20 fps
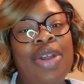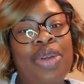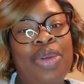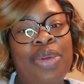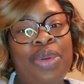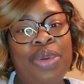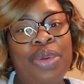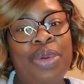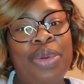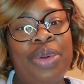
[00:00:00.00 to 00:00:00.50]

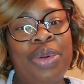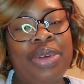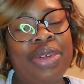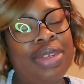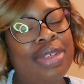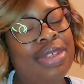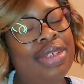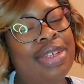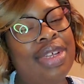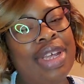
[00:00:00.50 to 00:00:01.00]
Oh,
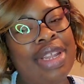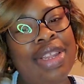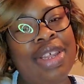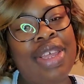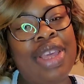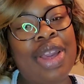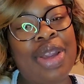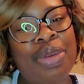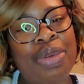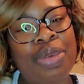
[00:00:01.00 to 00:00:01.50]
now
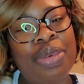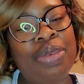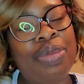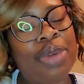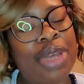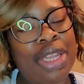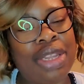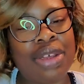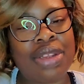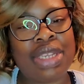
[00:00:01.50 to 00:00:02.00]
y'all
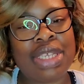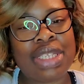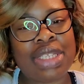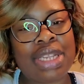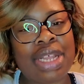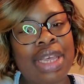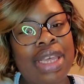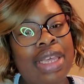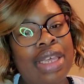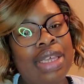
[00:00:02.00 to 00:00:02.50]
waiting on this.
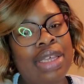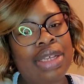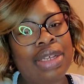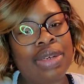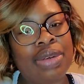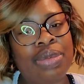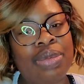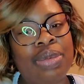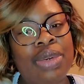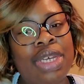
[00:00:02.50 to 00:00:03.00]
Like,
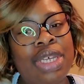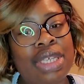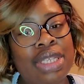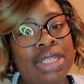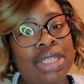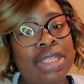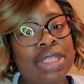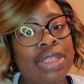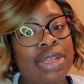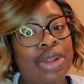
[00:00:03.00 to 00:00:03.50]
what is
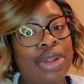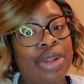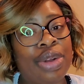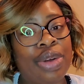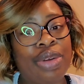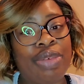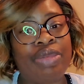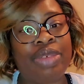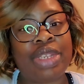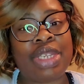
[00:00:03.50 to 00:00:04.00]
this
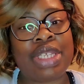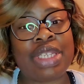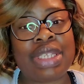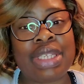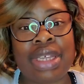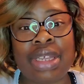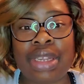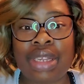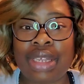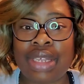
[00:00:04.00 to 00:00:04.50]
girl finna
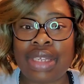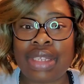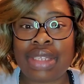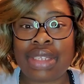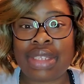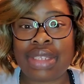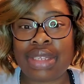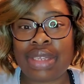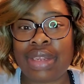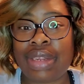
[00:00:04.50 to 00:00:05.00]
tell us
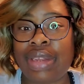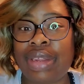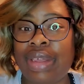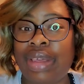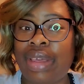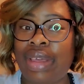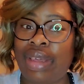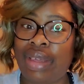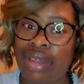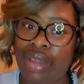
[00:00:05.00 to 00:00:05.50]

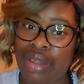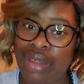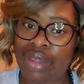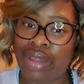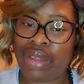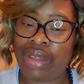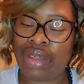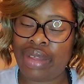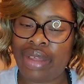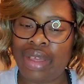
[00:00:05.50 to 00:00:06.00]
today?
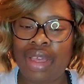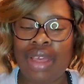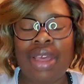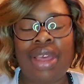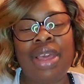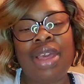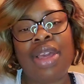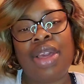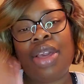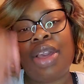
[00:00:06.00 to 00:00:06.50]

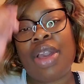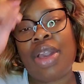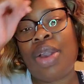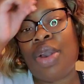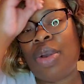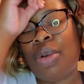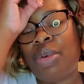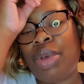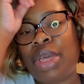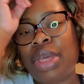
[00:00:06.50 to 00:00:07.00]

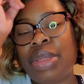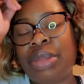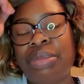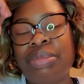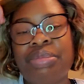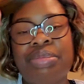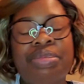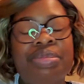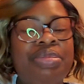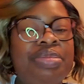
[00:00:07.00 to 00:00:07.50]
Well,
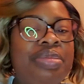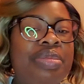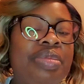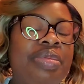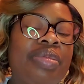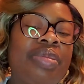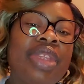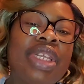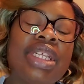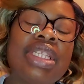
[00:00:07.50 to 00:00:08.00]

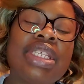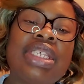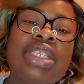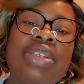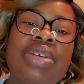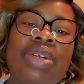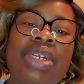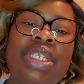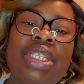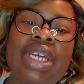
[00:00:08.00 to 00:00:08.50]
this
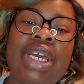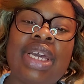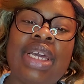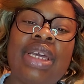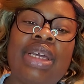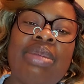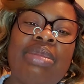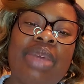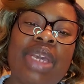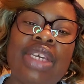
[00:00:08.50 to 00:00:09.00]
story
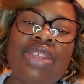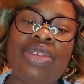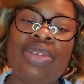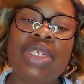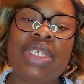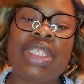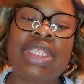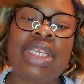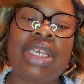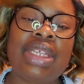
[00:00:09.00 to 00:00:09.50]
time, as you
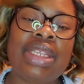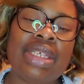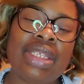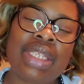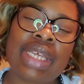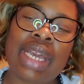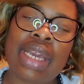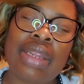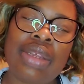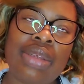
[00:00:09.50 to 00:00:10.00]
can see in the
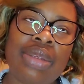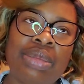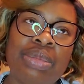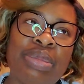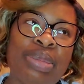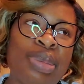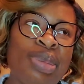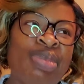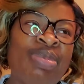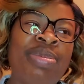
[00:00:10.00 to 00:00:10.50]
title,
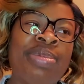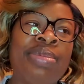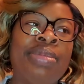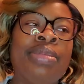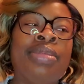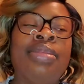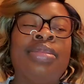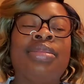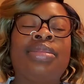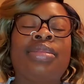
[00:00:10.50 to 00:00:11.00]

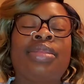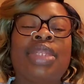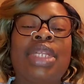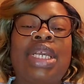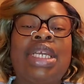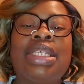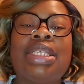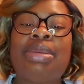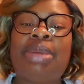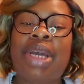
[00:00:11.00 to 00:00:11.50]

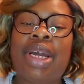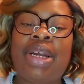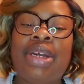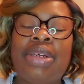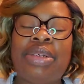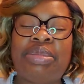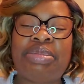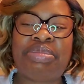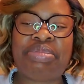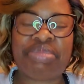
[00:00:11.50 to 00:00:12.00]
is
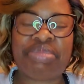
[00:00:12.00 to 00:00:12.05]
about